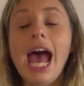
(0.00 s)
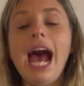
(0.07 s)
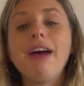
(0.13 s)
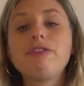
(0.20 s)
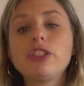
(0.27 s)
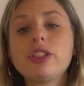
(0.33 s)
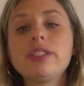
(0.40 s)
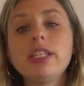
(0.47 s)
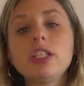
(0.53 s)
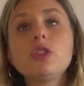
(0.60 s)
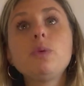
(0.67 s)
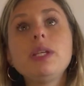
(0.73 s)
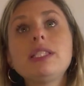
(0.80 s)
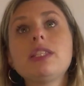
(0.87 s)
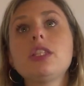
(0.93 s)
After six
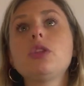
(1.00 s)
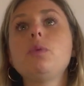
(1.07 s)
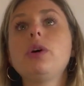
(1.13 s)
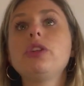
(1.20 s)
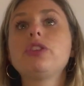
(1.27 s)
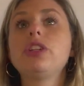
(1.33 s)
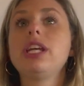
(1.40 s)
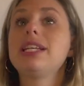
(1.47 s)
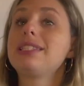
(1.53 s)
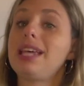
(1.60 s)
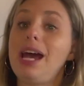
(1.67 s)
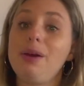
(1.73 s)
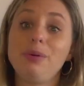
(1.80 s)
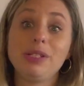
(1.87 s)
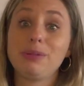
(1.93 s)
weeks of the wilderness,
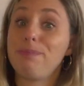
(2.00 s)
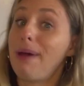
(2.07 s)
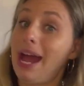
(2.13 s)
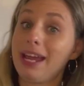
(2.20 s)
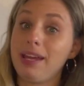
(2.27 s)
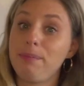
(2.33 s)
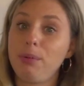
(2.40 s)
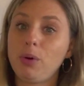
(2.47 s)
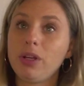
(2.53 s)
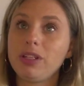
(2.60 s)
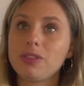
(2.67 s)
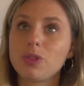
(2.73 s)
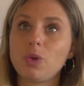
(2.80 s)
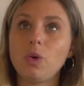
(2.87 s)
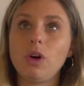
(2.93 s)
I was back at
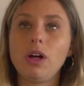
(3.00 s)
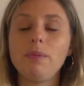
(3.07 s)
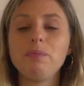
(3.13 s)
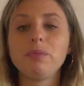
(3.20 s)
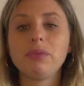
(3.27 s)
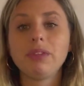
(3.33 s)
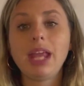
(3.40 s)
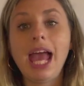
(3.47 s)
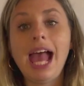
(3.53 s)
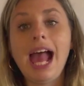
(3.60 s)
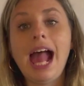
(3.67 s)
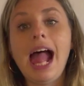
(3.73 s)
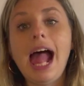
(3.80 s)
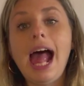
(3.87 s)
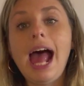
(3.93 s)
boarding school.
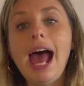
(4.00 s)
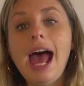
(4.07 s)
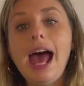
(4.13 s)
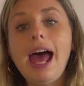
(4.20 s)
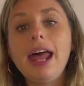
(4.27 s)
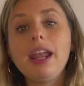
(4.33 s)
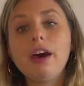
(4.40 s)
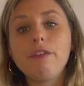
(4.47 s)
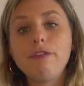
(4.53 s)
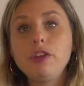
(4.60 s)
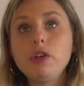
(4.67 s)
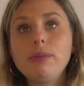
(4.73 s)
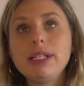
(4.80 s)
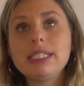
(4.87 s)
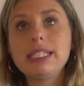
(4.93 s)
And a
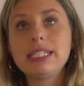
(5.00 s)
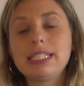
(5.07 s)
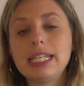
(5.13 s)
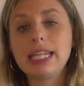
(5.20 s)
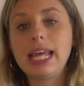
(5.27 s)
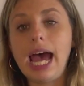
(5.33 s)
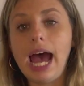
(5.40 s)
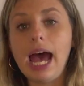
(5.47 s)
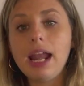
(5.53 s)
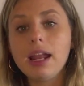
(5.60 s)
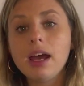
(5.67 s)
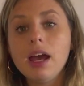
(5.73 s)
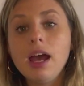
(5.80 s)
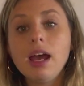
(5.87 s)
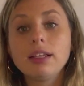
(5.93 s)
few months into that,
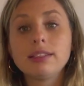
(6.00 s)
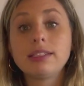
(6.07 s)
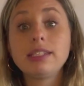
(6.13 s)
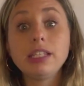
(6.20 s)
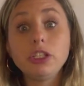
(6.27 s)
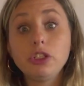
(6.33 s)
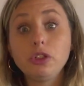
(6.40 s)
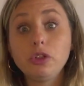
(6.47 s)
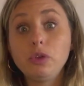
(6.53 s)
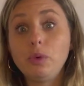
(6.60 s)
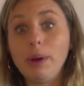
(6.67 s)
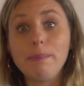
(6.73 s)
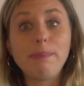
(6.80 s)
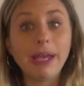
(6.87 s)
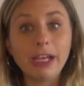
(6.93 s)
Cedu
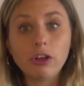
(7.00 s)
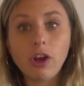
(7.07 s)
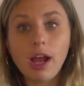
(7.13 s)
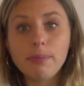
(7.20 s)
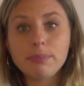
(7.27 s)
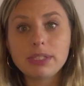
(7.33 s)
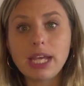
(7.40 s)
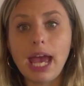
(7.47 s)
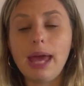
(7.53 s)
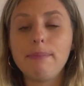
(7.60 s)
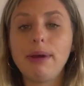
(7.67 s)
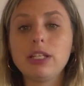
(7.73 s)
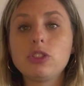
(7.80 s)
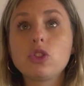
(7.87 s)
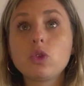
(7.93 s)
went bankrupt and
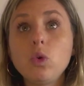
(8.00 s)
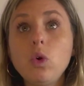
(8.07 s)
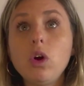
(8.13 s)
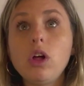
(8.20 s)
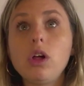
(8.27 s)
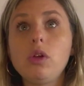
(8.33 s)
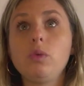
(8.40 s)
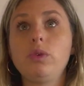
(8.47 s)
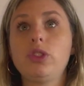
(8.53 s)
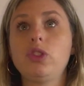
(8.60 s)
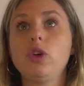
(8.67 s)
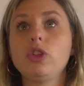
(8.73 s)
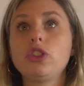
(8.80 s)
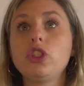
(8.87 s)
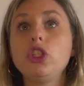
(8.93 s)
my school was
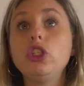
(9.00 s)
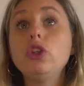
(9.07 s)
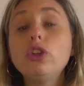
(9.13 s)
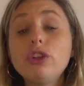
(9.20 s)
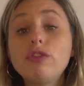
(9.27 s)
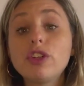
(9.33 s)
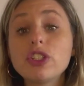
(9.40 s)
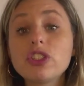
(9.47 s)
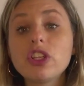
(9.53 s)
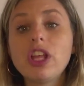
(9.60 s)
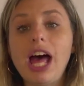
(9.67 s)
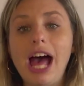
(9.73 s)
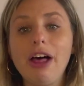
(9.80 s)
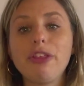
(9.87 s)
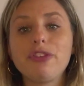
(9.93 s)
sold to Universal
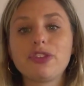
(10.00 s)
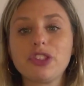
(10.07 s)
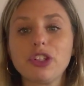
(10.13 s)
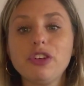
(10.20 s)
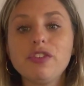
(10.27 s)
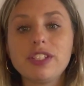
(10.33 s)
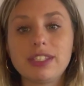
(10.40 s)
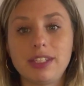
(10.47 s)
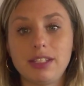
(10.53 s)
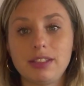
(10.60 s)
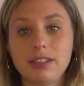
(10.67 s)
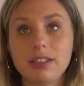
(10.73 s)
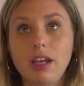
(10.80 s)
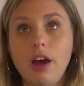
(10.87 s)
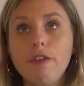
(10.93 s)
Health
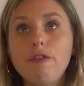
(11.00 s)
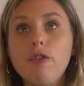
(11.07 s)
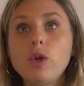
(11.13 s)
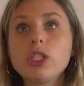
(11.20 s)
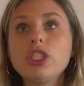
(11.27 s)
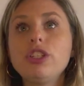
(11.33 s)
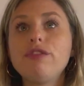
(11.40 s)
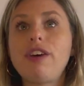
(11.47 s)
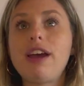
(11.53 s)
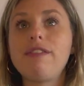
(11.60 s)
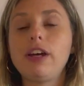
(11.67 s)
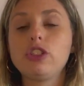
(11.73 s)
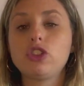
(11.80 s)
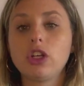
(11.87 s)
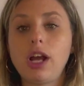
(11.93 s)
Services, a Fortune
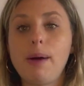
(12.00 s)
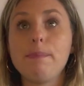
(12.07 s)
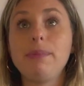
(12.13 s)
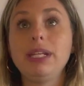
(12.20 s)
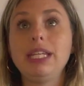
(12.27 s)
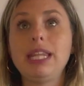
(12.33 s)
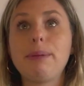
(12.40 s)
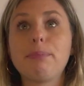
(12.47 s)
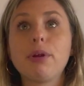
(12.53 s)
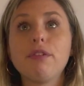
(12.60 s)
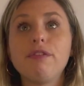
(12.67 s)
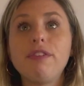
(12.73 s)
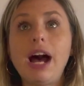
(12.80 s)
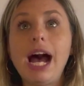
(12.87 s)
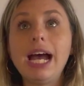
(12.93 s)
500 company that
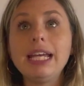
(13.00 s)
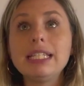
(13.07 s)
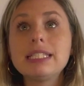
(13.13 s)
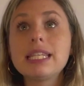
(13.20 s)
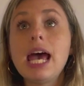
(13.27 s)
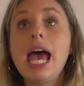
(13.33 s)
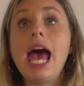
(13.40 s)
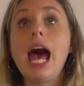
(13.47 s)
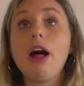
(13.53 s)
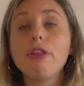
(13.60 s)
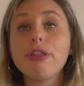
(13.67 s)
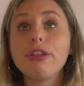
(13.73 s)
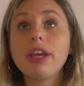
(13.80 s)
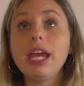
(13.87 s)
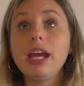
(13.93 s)
provides
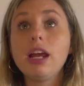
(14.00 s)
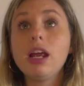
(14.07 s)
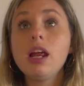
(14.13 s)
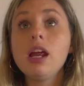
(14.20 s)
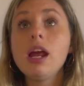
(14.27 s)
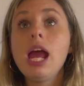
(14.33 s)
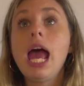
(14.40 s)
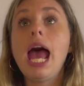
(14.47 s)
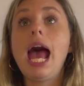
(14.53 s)
healthcare